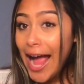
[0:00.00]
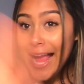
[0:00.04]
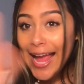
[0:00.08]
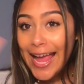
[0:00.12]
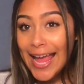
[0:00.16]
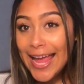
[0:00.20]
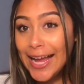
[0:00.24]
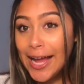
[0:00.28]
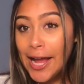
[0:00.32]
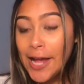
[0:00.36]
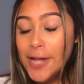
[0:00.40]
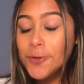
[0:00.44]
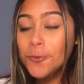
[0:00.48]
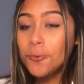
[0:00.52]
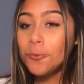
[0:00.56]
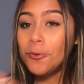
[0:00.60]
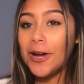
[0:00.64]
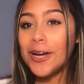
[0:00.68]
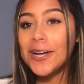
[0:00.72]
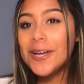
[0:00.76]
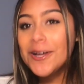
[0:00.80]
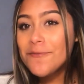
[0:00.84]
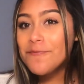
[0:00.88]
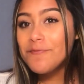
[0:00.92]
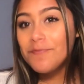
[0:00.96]
Hey guys,
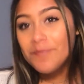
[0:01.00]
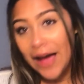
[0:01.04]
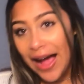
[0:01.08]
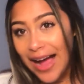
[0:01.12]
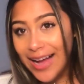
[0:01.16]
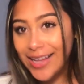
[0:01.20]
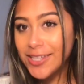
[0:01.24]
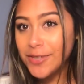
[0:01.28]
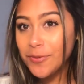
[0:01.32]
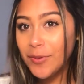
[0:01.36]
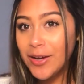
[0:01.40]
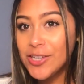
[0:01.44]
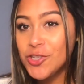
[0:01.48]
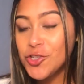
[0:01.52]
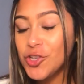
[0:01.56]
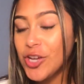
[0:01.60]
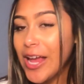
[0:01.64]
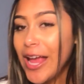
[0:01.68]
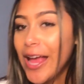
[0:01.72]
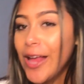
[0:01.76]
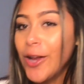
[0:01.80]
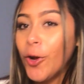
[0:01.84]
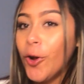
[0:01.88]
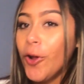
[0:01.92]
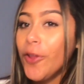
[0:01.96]
welcome back to my
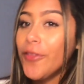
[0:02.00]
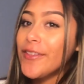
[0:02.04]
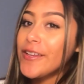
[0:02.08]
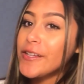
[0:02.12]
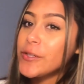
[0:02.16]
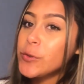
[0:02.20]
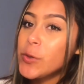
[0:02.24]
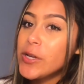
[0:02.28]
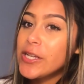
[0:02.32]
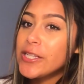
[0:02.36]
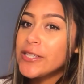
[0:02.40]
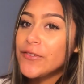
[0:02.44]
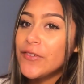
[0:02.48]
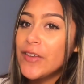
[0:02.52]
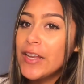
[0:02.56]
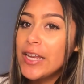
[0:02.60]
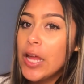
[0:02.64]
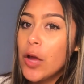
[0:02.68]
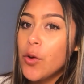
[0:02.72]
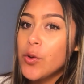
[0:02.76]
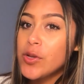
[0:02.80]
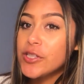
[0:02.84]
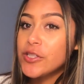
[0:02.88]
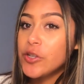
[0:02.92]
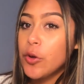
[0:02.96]
channel. This week's
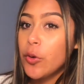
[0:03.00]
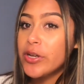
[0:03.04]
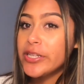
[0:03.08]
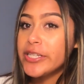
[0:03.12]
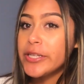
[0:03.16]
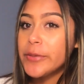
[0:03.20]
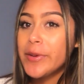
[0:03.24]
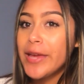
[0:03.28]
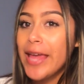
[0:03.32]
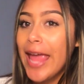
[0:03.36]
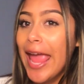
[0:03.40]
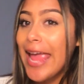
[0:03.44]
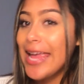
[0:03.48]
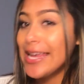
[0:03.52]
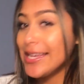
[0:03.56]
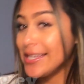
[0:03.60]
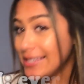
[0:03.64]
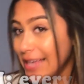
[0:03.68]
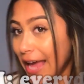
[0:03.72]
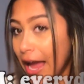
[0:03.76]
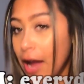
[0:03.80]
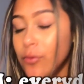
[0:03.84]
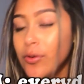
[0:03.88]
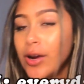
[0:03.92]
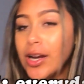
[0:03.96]
video is going to be a
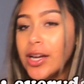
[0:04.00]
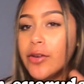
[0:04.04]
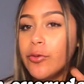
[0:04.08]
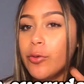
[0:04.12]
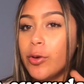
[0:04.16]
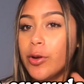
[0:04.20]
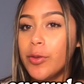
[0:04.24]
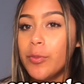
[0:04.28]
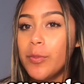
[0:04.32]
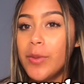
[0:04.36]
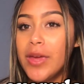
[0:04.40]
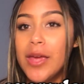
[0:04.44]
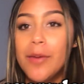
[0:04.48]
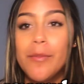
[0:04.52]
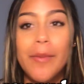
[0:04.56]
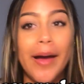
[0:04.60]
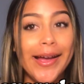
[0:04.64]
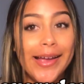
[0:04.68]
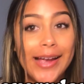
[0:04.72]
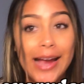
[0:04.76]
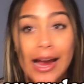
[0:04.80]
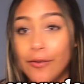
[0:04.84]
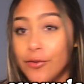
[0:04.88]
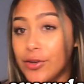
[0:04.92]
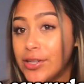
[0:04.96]
get ready with me,
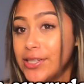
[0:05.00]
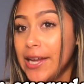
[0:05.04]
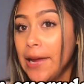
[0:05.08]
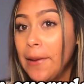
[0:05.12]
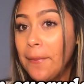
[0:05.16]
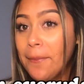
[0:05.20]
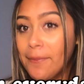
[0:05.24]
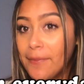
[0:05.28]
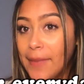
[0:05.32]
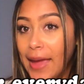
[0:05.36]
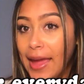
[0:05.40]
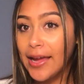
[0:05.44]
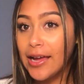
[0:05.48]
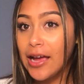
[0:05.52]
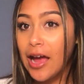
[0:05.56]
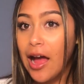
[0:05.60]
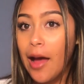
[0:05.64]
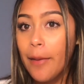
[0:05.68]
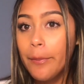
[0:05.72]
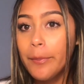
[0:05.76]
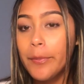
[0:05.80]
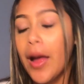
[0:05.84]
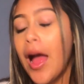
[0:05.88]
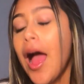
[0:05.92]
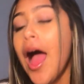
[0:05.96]
my everyday
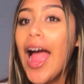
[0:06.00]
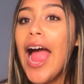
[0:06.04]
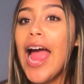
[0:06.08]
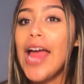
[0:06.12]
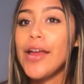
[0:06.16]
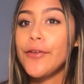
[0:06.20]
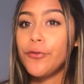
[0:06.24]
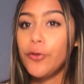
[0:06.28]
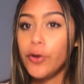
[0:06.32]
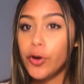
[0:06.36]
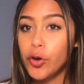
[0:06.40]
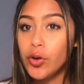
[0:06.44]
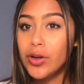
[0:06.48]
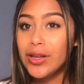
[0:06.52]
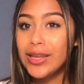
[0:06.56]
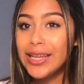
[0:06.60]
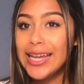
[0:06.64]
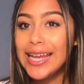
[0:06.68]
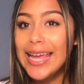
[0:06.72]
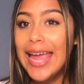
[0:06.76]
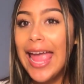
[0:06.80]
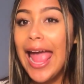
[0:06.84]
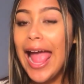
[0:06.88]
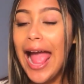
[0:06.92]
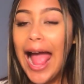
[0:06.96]
makeup. I frequently
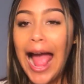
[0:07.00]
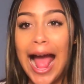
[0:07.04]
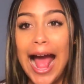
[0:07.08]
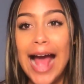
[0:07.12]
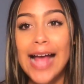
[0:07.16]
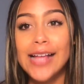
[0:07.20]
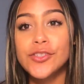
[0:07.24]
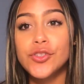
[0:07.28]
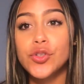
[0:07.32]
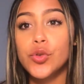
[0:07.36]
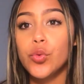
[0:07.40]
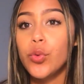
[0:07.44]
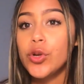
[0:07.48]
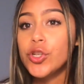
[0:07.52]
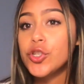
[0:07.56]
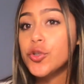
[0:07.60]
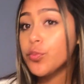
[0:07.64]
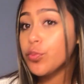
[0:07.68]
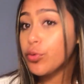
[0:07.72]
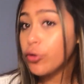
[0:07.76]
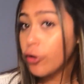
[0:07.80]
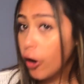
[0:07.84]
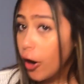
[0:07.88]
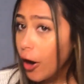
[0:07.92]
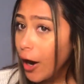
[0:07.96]
get asked which
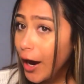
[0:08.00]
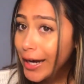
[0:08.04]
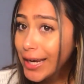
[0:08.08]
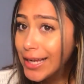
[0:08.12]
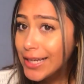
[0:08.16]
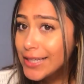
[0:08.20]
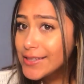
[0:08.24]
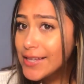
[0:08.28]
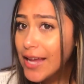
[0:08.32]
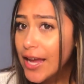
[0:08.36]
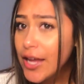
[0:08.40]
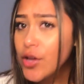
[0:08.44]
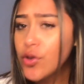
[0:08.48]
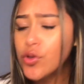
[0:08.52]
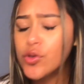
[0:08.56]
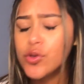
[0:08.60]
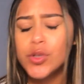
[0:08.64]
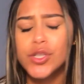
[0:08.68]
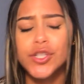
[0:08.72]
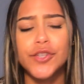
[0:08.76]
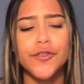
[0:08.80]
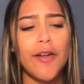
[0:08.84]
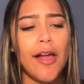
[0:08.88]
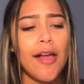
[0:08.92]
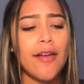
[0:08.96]
products I use,
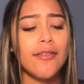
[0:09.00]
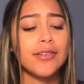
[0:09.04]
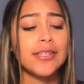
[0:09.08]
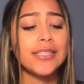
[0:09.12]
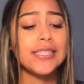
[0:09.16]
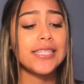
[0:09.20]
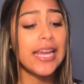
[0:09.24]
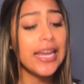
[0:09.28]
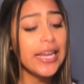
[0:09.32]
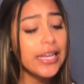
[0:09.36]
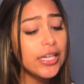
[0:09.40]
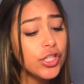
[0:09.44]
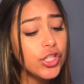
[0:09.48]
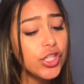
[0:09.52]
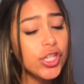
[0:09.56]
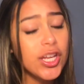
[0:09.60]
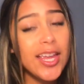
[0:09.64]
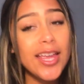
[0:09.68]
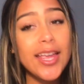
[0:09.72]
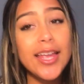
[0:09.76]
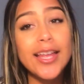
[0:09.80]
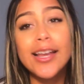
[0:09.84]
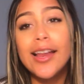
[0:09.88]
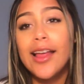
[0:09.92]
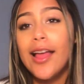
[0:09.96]
which
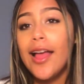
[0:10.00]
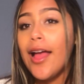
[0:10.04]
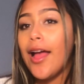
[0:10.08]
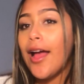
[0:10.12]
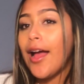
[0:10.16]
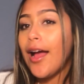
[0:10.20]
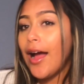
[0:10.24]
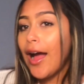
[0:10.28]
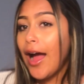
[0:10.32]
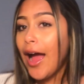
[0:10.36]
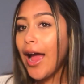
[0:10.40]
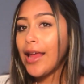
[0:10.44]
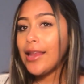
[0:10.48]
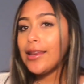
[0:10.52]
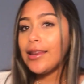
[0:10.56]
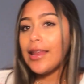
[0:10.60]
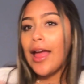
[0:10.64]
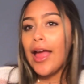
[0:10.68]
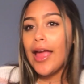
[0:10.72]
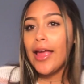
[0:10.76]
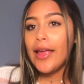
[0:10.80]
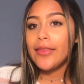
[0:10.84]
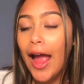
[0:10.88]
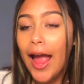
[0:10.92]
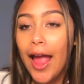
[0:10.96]
foundation,
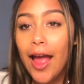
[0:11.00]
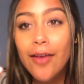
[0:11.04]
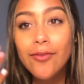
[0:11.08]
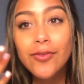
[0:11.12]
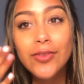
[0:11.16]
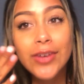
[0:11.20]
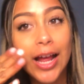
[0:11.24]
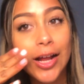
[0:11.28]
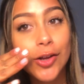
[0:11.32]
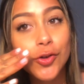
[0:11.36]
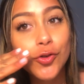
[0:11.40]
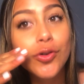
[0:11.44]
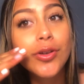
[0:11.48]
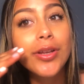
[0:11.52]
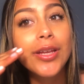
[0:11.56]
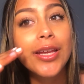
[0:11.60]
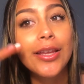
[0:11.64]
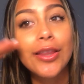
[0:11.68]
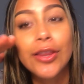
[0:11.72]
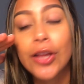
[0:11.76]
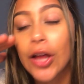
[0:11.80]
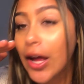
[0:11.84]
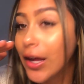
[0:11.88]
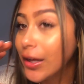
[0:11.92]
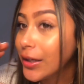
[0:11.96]
highlight. I have naturally
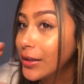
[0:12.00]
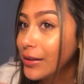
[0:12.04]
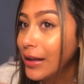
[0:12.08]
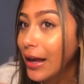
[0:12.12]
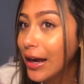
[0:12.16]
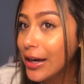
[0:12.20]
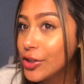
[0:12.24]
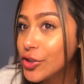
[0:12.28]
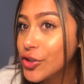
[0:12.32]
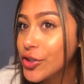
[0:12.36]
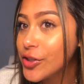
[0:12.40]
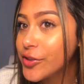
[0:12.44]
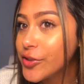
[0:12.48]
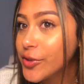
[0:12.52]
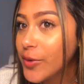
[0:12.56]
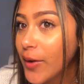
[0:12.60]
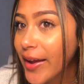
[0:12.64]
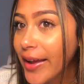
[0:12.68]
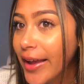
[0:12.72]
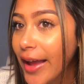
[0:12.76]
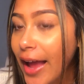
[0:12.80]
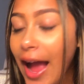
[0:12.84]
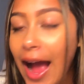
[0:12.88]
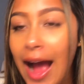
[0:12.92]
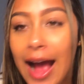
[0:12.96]
long lashes, so
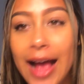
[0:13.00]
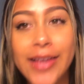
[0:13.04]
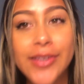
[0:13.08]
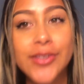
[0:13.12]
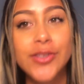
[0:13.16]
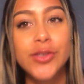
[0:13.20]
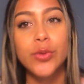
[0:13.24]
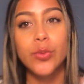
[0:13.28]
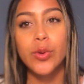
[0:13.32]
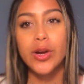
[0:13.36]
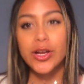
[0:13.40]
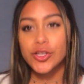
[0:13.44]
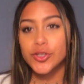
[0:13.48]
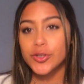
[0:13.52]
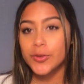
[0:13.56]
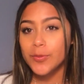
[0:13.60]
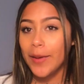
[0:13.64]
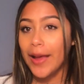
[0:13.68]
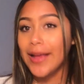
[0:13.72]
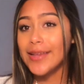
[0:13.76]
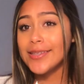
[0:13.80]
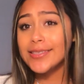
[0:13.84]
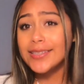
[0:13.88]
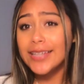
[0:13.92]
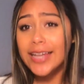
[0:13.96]
I get asked which
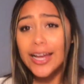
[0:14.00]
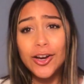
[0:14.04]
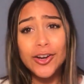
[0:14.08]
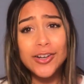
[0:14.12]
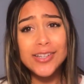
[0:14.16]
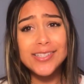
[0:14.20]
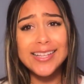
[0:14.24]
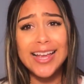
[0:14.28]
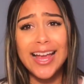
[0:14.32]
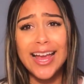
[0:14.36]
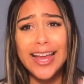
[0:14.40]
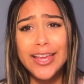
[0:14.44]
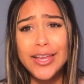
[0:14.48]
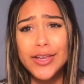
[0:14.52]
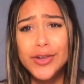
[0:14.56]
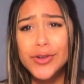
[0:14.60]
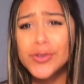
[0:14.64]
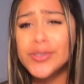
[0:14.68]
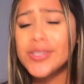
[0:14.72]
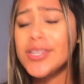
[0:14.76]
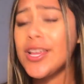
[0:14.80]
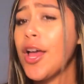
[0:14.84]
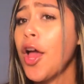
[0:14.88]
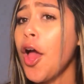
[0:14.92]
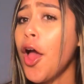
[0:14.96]
mascaras I
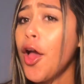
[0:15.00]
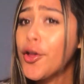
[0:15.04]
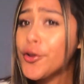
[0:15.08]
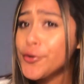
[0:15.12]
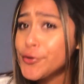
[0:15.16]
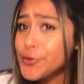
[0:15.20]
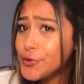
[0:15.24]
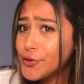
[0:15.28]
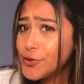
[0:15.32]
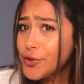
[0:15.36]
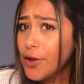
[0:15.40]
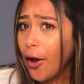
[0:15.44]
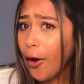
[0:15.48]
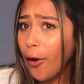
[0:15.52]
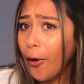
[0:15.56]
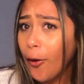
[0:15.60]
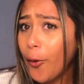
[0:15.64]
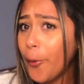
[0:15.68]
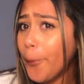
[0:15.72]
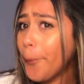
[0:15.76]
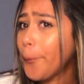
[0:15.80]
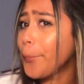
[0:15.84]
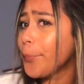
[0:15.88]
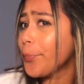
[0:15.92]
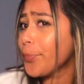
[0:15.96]
use.
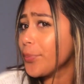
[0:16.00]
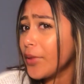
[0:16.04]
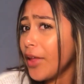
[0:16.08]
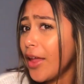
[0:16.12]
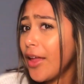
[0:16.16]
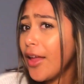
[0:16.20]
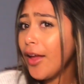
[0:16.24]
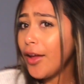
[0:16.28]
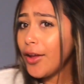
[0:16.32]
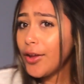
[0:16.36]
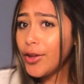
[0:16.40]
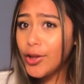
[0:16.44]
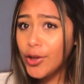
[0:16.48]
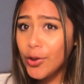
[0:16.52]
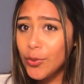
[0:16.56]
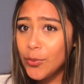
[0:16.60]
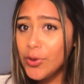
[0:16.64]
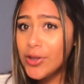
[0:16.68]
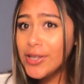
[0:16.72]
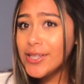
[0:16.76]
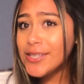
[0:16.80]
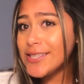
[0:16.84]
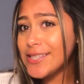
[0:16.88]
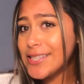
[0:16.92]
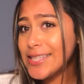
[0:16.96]
So you
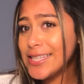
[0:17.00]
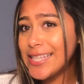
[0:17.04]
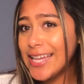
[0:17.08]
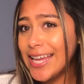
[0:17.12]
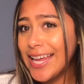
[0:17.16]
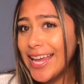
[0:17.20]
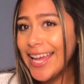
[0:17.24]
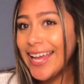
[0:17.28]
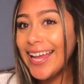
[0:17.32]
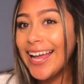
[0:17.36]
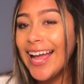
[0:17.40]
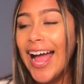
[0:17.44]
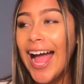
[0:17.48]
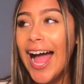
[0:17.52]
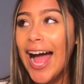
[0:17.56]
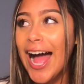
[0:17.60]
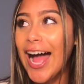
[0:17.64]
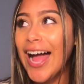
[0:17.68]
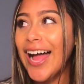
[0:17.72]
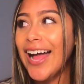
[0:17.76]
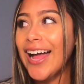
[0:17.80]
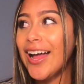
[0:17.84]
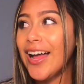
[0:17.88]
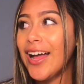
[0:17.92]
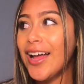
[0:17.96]
will see.
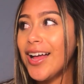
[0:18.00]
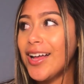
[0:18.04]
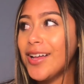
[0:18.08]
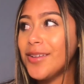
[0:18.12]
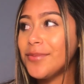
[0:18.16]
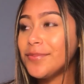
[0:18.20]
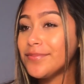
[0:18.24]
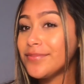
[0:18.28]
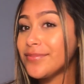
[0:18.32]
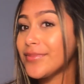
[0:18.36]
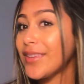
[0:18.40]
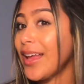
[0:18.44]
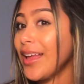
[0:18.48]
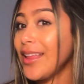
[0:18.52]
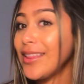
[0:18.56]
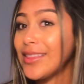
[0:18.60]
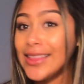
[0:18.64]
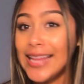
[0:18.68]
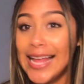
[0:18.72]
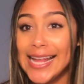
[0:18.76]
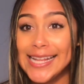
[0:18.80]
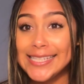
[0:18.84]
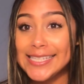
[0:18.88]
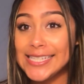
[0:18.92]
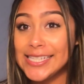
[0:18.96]

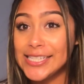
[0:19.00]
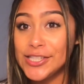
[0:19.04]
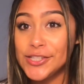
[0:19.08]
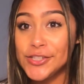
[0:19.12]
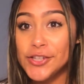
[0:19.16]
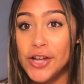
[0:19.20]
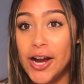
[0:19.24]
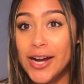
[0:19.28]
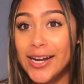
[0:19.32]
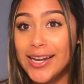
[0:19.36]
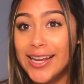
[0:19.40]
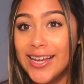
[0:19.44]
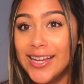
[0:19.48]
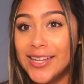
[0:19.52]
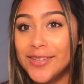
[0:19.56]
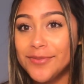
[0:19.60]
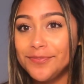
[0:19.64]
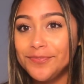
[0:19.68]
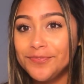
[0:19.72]
Let's get started.